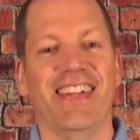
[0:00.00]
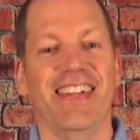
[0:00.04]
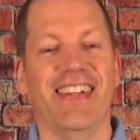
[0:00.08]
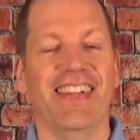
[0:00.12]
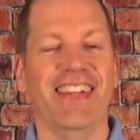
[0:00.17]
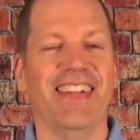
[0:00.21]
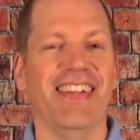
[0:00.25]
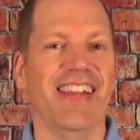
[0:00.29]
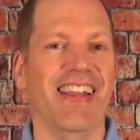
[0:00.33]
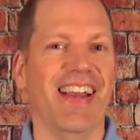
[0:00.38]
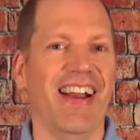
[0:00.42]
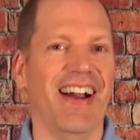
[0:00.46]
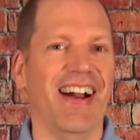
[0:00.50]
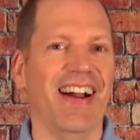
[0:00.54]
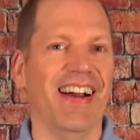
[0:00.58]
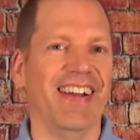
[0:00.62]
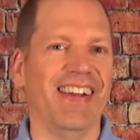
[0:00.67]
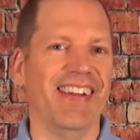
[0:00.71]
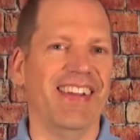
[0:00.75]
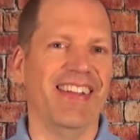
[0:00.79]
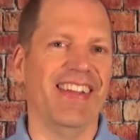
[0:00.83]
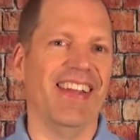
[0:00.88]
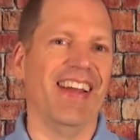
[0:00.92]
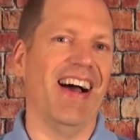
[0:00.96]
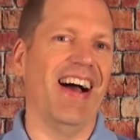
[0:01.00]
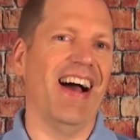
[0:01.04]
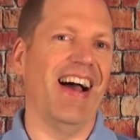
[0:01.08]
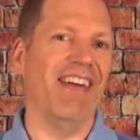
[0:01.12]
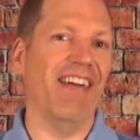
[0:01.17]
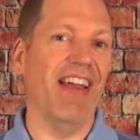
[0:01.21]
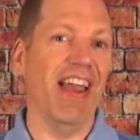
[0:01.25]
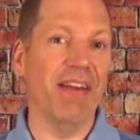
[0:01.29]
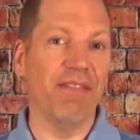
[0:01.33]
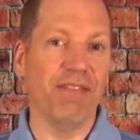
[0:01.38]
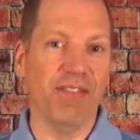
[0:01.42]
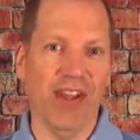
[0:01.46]
Yeah. I
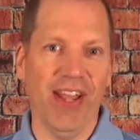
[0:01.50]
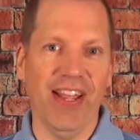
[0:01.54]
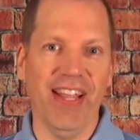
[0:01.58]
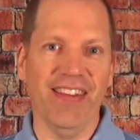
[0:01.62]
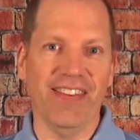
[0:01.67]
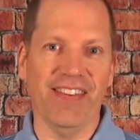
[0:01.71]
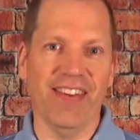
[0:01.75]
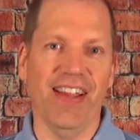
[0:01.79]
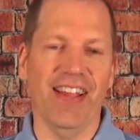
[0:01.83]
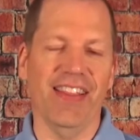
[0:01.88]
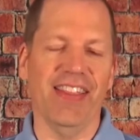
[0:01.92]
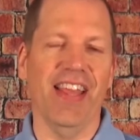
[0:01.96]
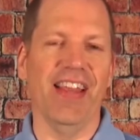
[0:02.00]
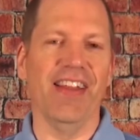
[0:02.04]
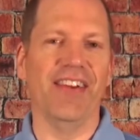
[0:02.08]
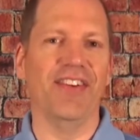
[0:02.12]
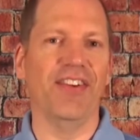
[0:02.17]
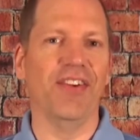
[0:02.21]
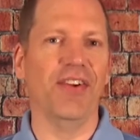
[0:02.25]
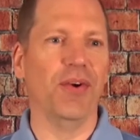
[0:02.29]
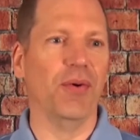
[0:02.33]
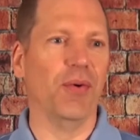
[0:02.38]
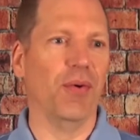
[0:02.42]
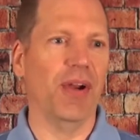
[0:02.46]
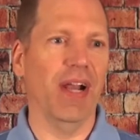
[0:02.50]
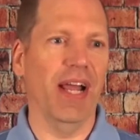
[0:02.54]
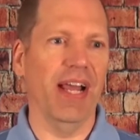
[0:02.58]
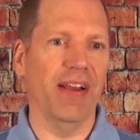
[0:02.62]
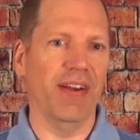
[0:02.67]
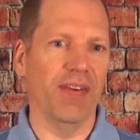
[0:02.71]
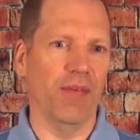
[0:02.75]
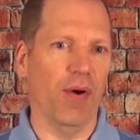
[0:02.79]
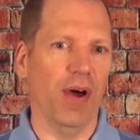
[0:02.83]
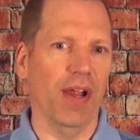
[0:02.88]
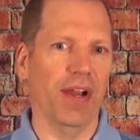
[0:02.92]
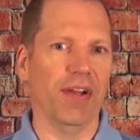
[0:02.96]
have days like that too, when I
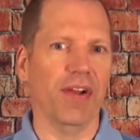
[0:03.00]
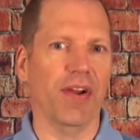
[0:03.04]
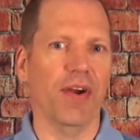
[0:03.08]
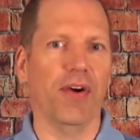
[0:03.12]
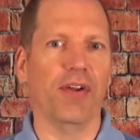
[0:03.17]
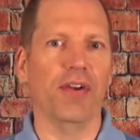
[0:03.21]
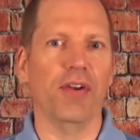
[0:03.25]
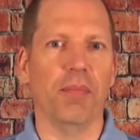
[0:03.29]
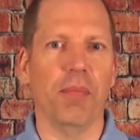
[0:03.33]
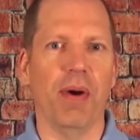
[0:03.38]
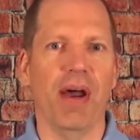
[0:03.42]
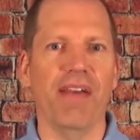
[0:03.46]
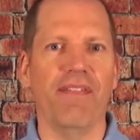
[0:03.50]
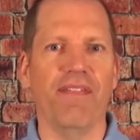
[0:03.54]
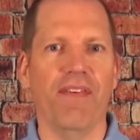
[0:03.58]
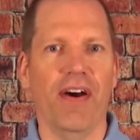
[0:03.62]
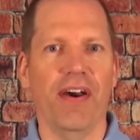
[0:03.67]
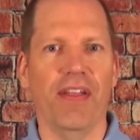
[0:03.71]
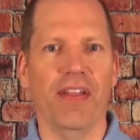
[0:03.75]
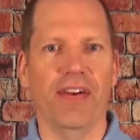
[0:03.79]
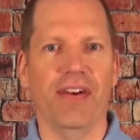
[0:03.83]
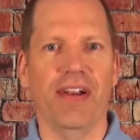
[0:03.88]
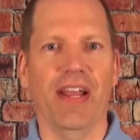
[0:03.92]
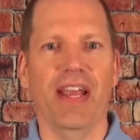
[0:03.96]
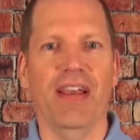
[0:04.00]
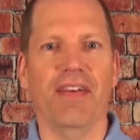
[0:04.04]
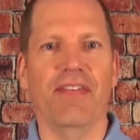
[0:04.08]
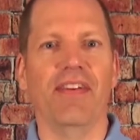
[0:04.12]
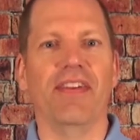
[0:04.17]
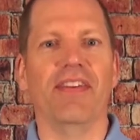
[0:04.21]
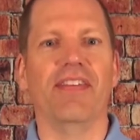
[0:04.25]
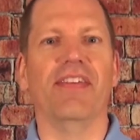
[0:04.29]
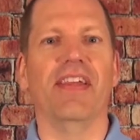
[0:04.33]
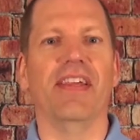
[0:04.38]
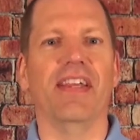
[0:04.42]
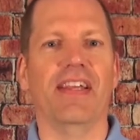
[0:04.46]
want to go to my Father in heaven
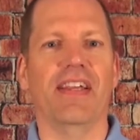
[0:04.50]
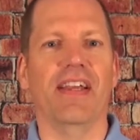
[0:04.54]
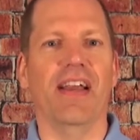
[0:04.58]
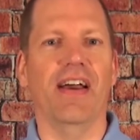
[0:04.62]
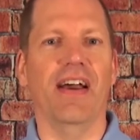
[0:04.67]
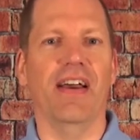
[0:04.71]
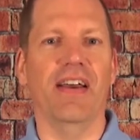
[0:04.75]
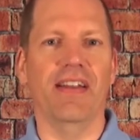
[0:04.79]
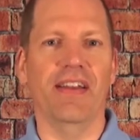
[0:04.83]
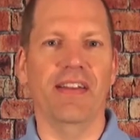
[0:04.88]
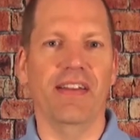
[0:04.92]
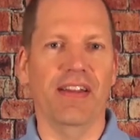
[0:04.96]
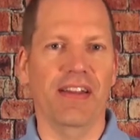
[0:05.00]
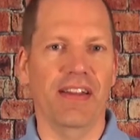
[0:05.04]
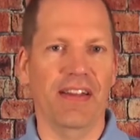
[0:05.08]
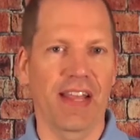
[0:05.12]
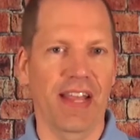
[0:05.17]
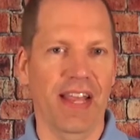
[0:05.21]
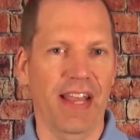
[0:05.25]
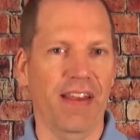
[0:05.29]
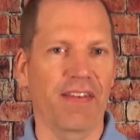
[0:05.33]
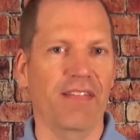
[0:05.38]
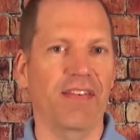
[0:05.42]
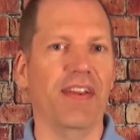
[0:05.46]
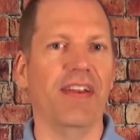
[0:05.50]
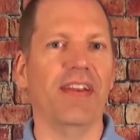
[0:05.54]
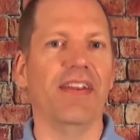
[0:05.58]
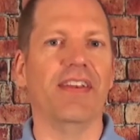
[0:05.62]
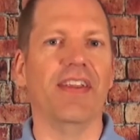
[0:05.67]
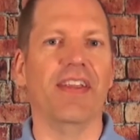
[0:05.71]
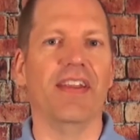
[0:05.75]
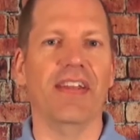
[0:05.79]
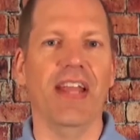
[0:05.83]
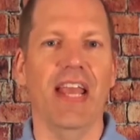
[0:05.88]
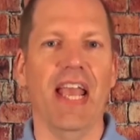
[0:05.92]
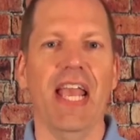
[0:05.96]
and say, God in heaven,
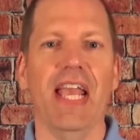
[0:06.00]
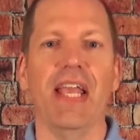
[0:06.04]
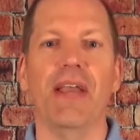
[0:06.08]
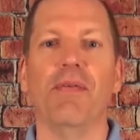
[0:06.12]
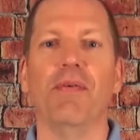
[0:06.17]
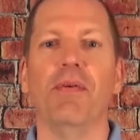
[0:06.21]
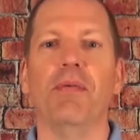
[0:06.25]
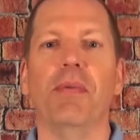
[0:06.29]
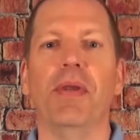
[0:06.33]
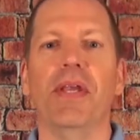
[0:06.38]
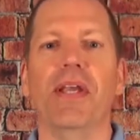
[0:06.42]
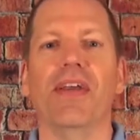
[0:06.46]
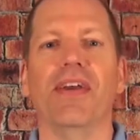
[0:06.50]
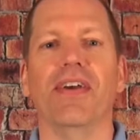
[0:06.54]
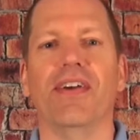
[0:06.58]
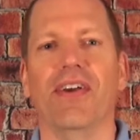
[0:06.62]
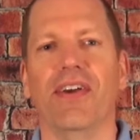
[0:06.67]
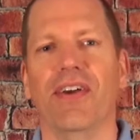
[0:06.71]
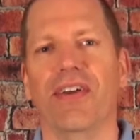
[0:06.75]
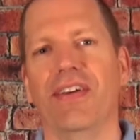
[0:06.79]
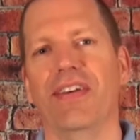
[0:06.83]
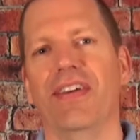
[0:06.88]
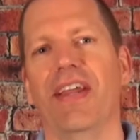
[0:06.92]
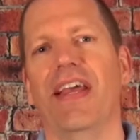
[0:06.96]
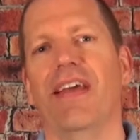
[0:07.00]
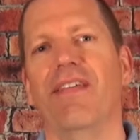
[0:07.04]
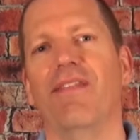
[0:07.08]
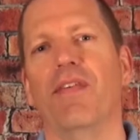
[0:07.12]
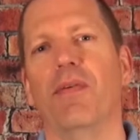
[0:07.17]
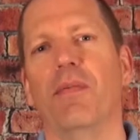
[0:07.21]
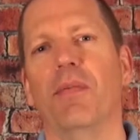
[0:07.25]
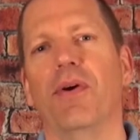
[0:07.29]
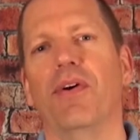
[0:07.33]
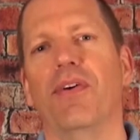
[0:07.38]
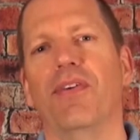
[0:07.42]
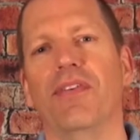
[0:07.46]
today would be a good day for
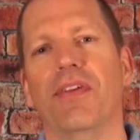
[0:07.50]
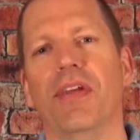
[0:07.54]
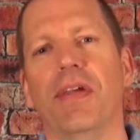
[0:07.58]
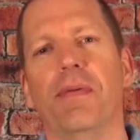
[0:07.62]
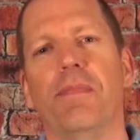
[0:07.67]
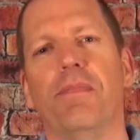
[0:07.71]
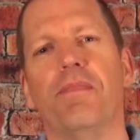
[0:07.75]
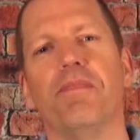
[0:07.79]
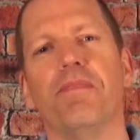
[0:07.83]
mercy.